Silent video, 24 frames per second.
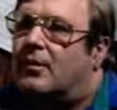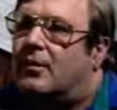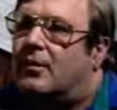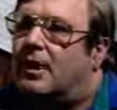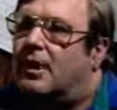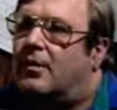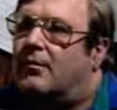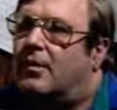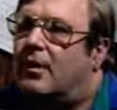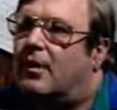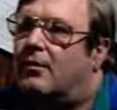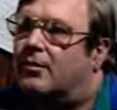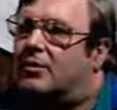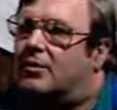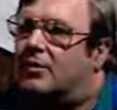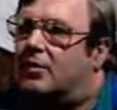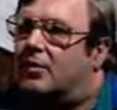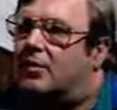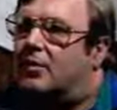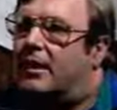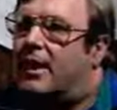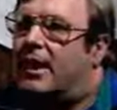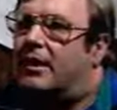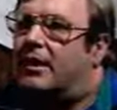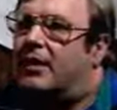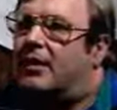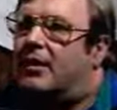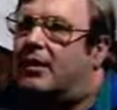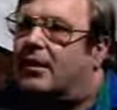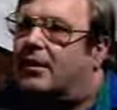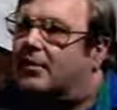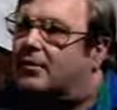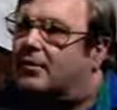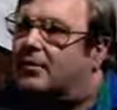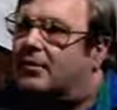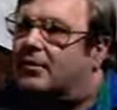If you have a total body
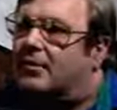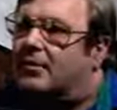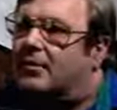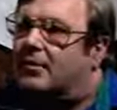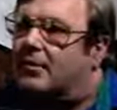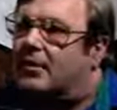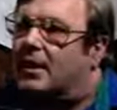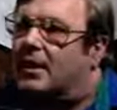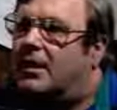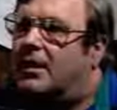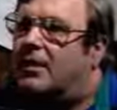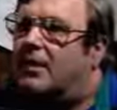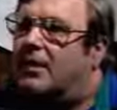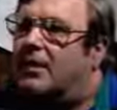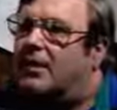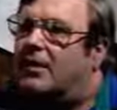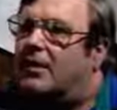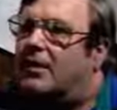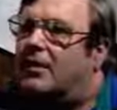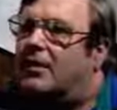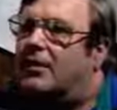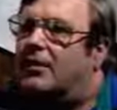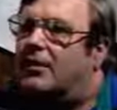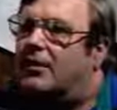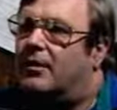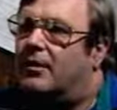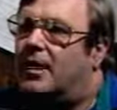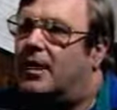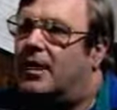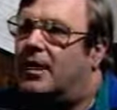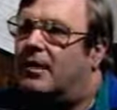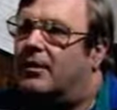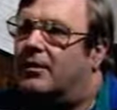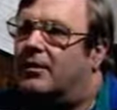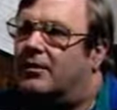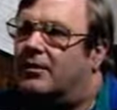condom, other than
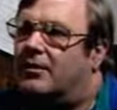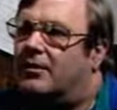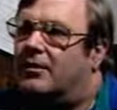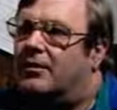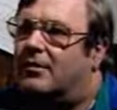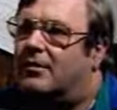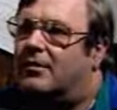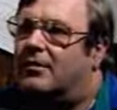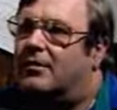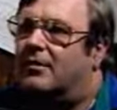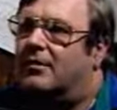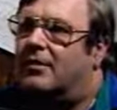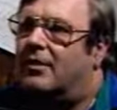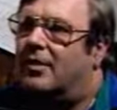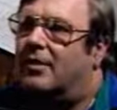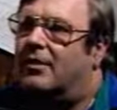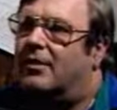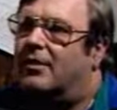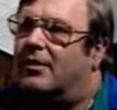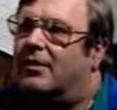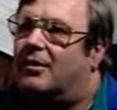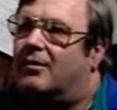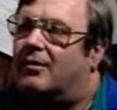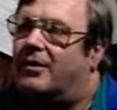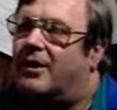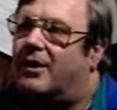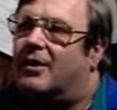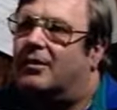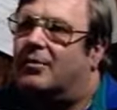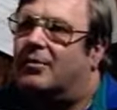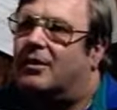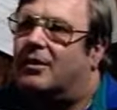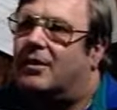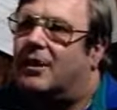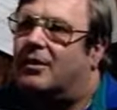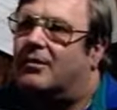that, it's very little, if any,
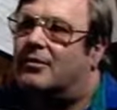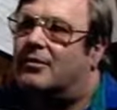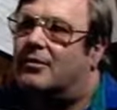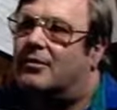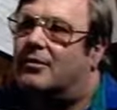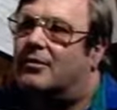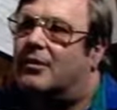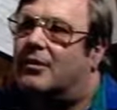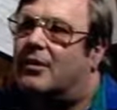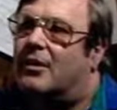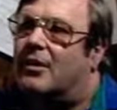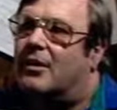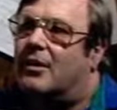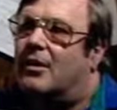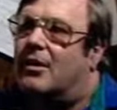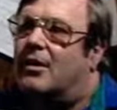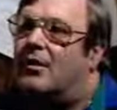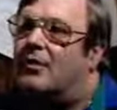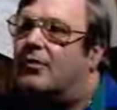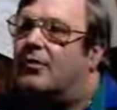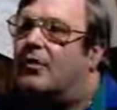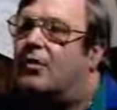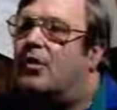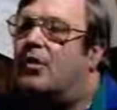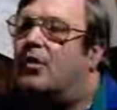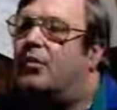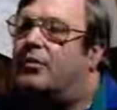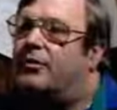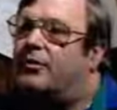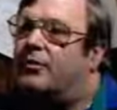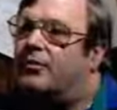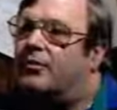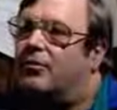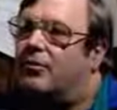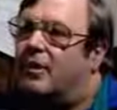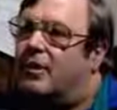protection. For a
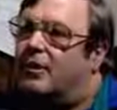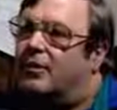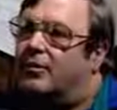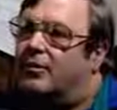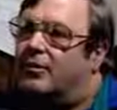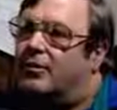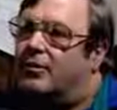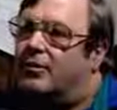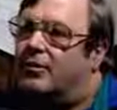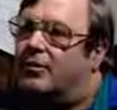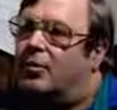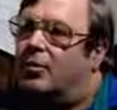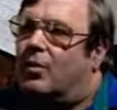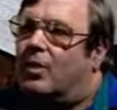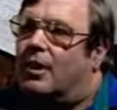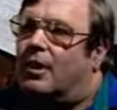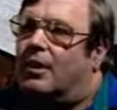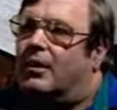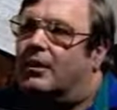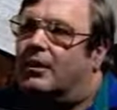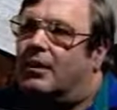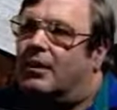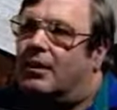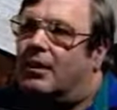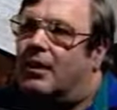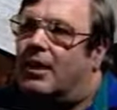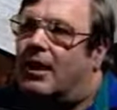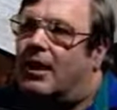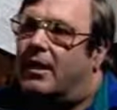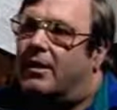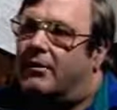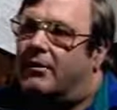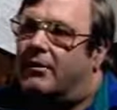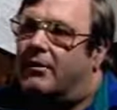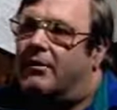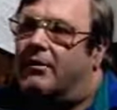host of reasons. One,
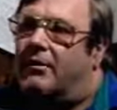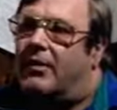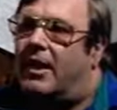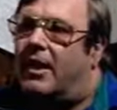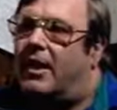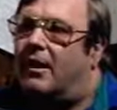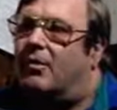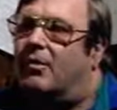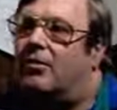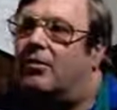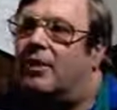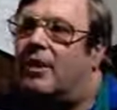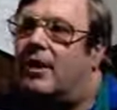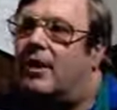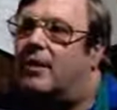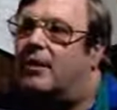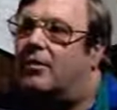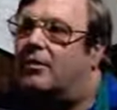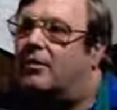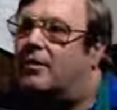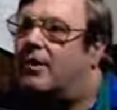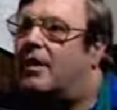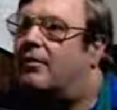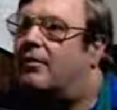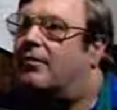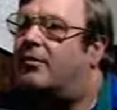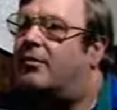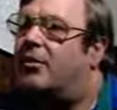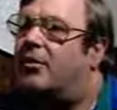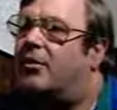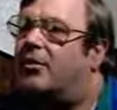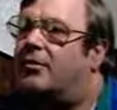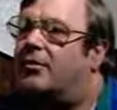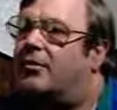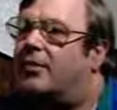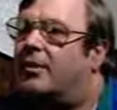condoms fail, condoms have
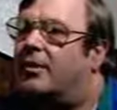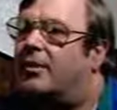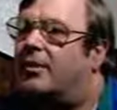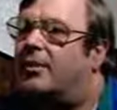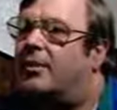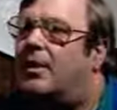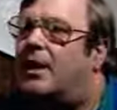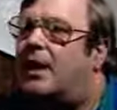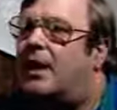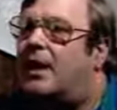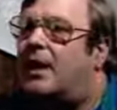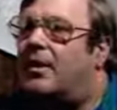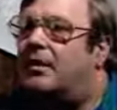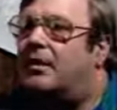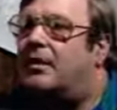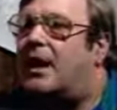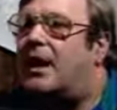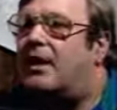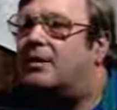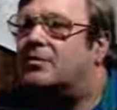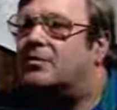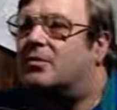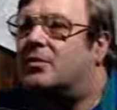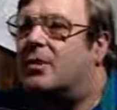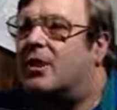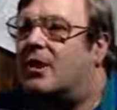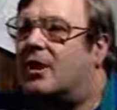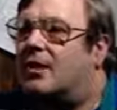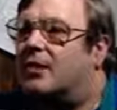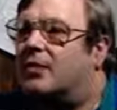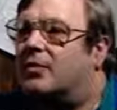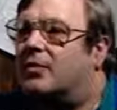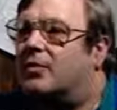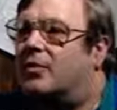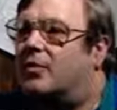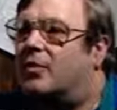holes in them. Natural
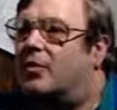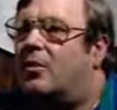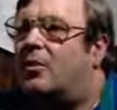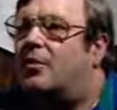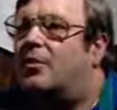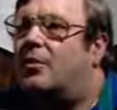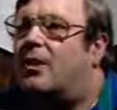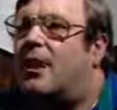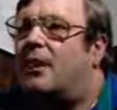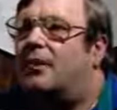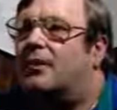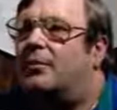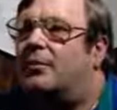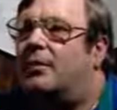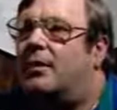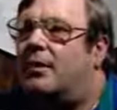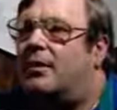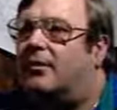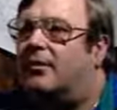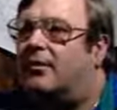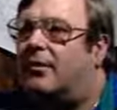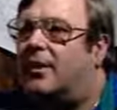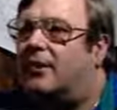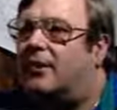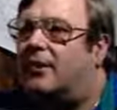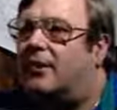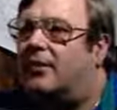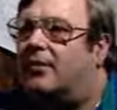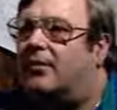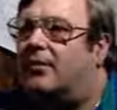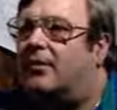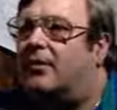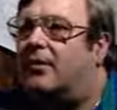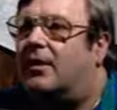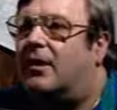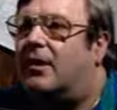condoms are known not to be
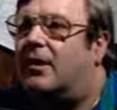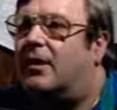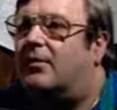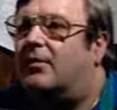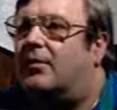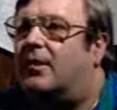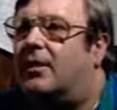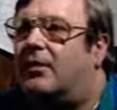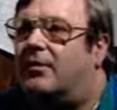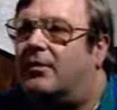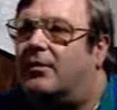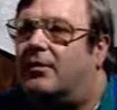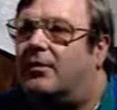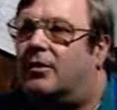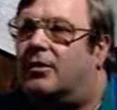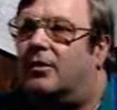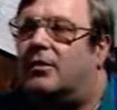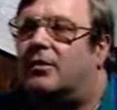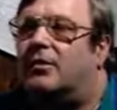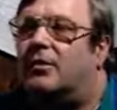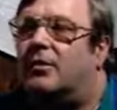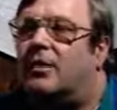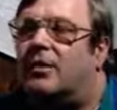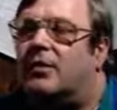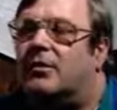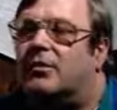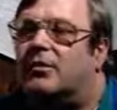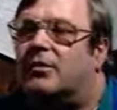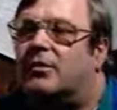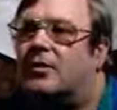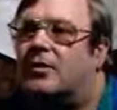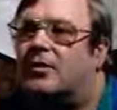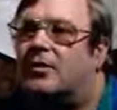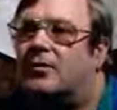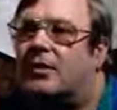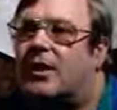effective, and plus if you look at the
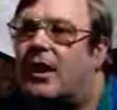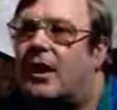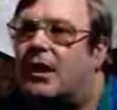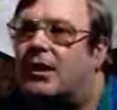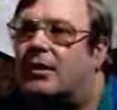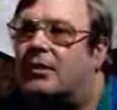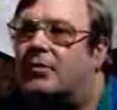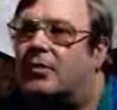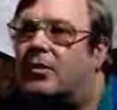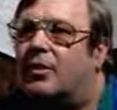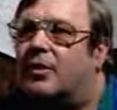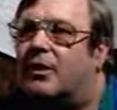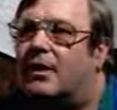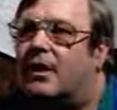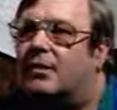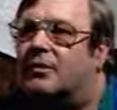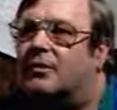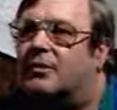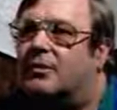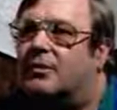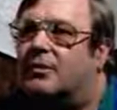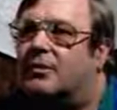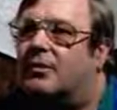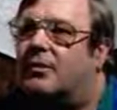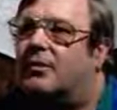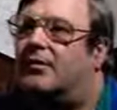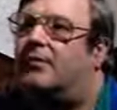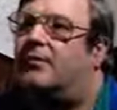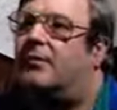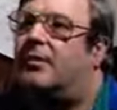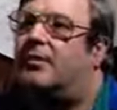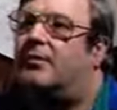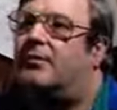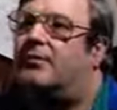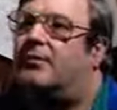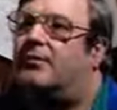history of condom protection
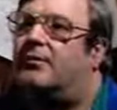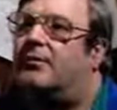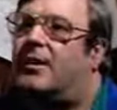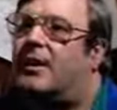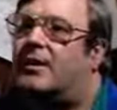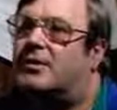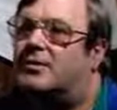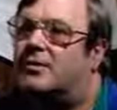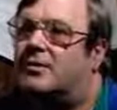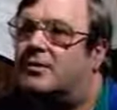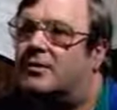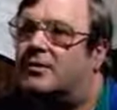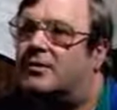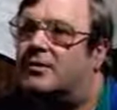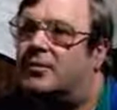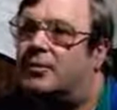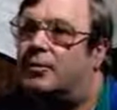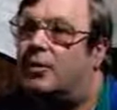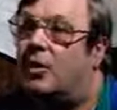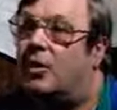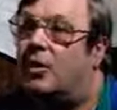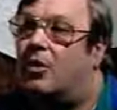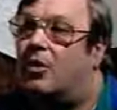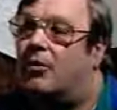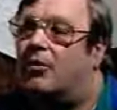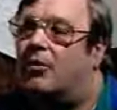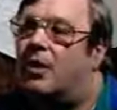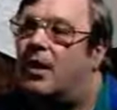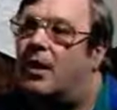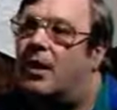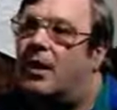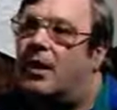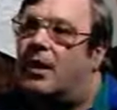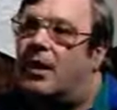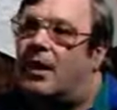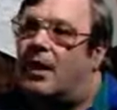of infection of sperm,
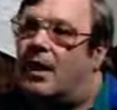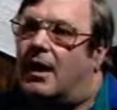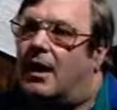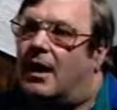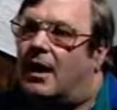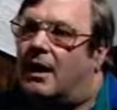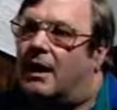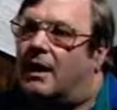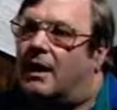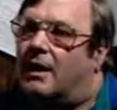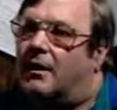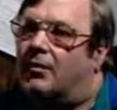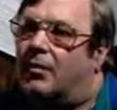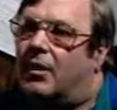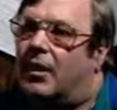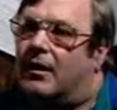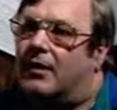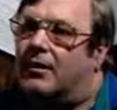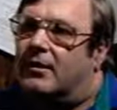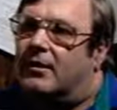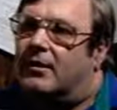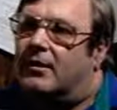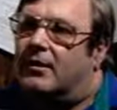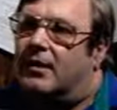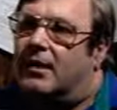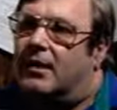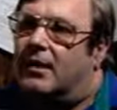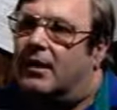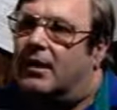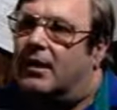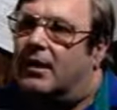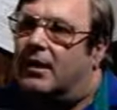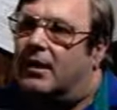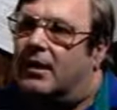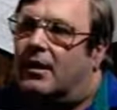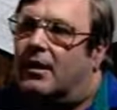i.e.
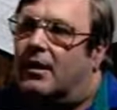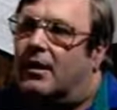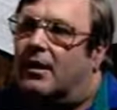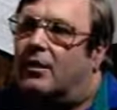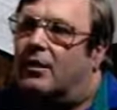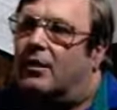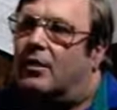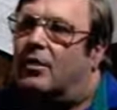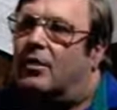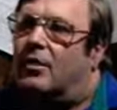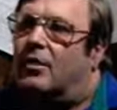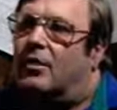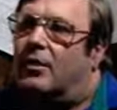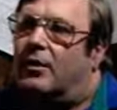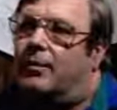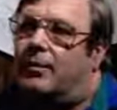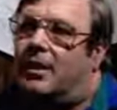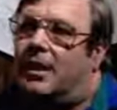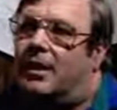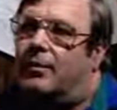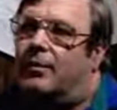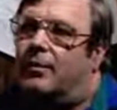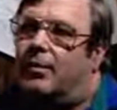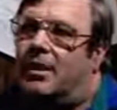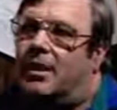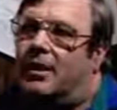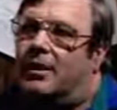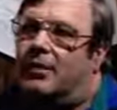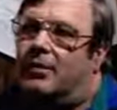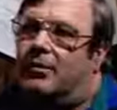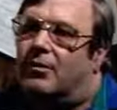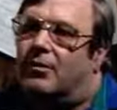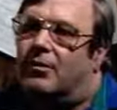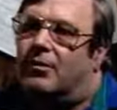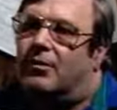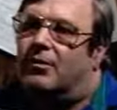pregnancy, you can only become
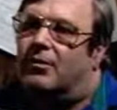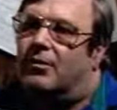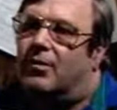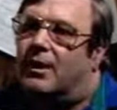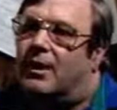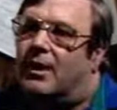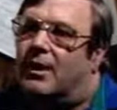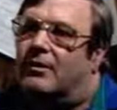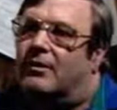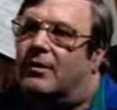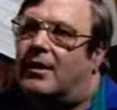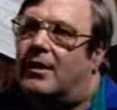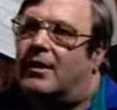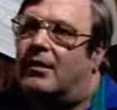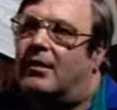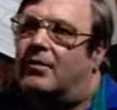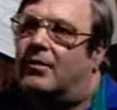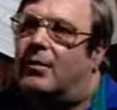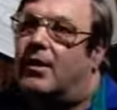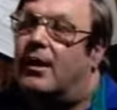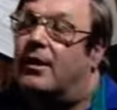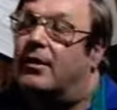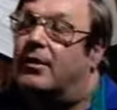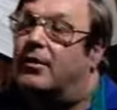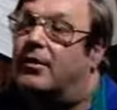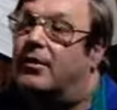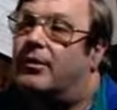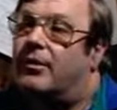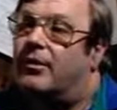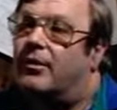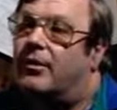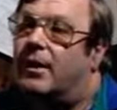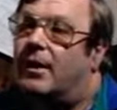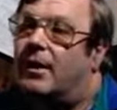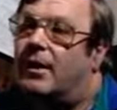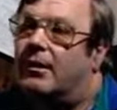pregnant 3 or 4 days out of the month,
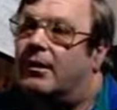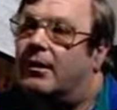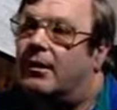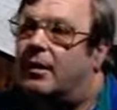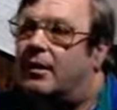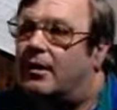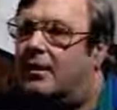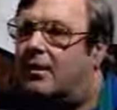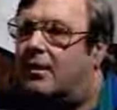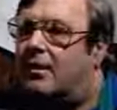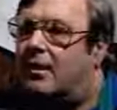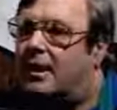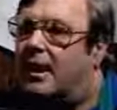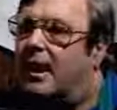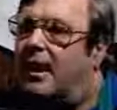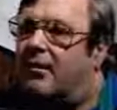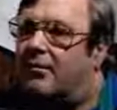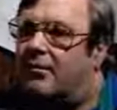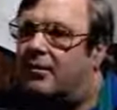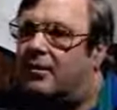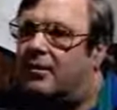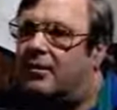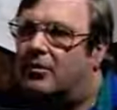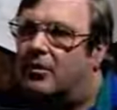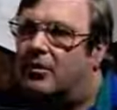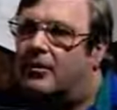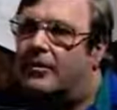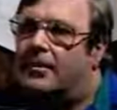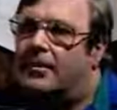theoretically, on the average.